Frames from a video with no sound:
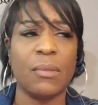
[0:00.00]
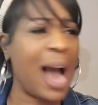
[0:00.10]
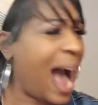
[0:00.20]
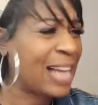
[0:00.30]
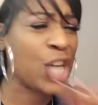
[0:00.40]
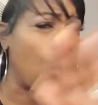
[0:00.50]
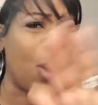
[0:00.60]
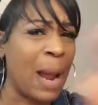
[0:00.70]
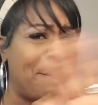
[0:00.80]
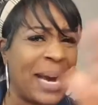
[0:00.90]
I don't
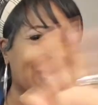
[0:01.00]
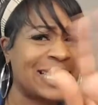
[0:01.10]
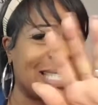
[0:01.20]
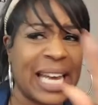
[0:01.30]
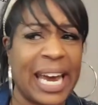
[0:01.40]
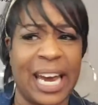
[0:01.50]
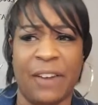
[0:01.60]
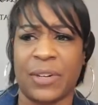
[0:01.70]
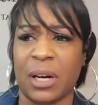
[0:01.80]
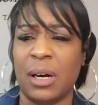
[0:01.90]
want to be
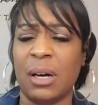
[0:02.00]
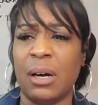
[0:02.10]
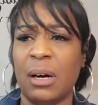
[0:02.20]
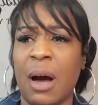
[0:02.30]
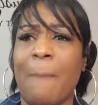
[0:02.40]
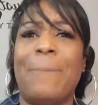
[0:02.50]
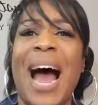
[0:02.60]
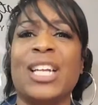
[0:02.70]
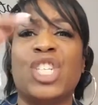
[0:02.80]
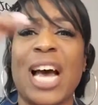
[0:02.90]
deceived
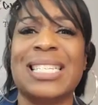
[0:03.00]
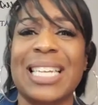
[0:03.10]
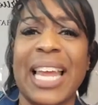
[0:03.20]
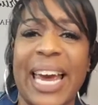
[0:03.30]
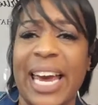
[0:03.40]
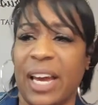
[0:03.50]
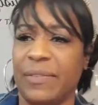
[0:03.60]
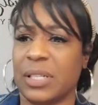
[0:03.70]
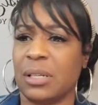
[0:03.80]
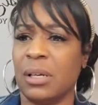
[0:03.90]
by just
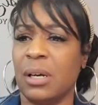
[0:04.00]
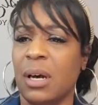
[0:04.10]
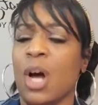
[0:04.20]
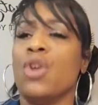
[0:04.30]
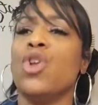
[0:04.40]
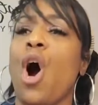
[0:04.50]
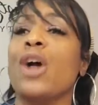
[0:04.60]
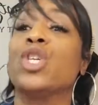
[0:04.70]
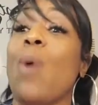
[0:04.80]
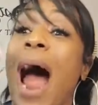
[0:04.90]
leaves, nor
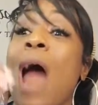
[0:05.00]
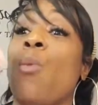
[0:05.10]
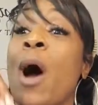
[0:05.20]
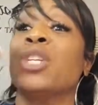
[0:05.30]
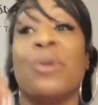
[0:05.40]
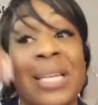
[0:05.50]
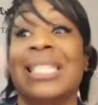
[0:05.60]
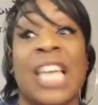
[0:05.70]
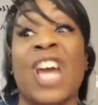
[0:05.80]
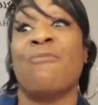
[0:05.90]
do I want to
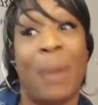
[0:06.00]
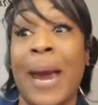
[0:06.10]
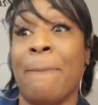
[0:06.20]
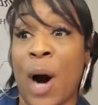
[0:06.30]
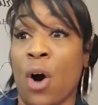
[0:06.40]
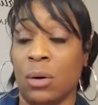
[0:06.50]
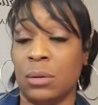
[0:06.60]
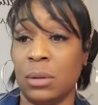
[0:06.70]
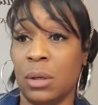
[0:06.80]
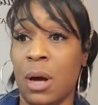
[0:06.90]
deceive people
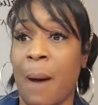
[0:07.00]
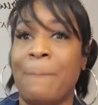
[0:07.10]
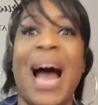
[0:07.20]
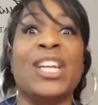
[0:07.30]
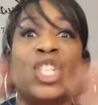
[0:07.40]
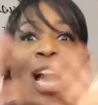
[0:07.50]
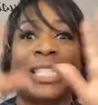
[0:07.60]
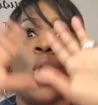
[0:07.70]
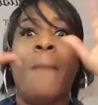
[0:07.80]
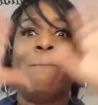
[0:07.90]
by
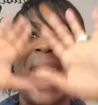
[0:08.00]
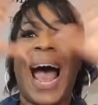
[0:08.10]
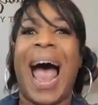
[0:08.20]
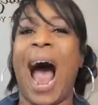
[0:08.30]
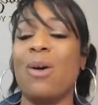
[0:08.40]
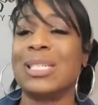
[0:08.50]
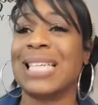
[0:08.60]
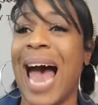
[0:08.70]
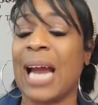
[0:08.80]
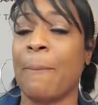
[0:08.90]
just my
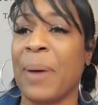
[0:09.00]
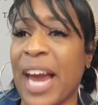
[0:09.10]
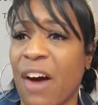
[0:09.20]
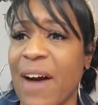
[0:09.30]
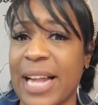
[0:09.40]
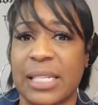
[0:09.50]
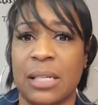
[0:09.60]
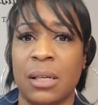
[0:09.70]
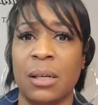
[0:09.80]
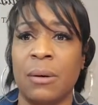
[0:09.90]
outside
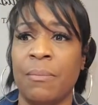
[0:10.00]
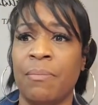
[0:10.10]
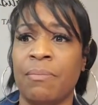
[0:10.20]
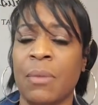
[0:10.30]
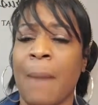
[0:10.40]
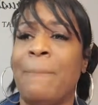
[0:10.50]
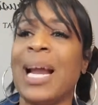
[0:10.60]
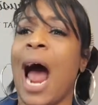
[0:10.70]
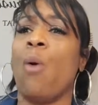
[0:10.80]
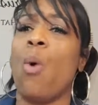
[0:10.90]
appearance. But
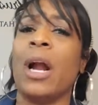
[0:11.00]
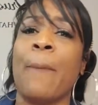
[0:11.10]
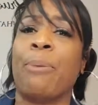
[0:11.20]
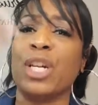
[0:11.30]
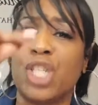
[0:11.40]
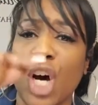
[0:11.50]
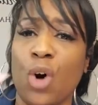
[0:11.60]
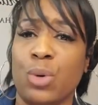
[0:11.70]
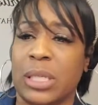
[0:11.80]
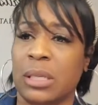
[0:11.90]
I want to
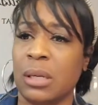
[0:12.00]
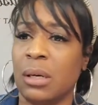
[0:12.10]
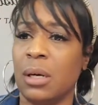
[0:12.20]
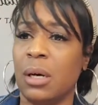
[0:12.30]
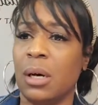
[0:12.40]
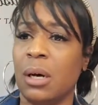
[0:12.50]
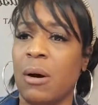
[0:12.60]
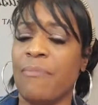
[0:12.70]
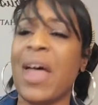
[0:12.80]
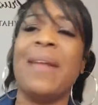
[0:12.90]
produce.
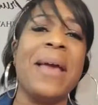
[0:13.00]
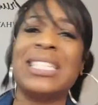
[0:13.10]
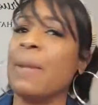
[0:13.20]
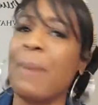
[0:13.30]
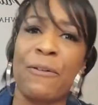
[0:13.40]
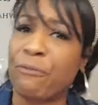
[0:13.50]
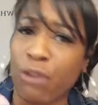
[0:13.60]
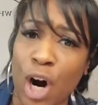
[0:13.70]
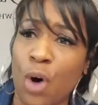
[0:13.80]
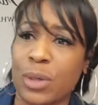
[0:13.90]
There needs to be
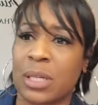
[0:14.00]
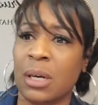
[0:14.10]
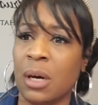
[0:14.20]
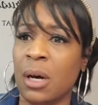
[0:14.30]
fruit